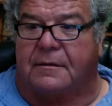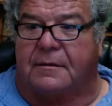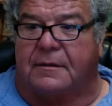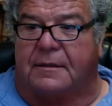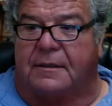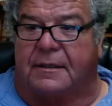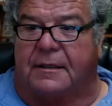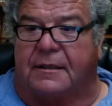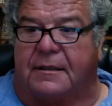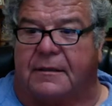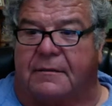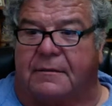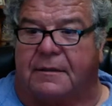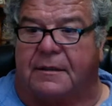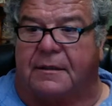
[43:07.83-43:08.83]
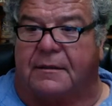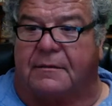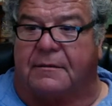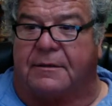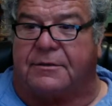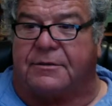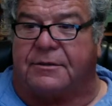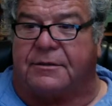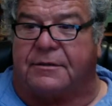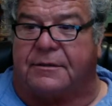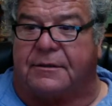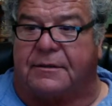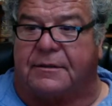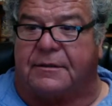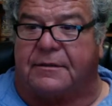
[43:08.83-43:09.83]
Okay, what other questions
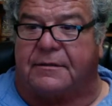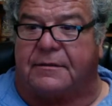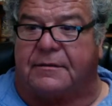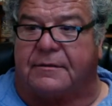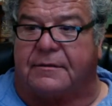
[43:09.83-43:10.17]
are here?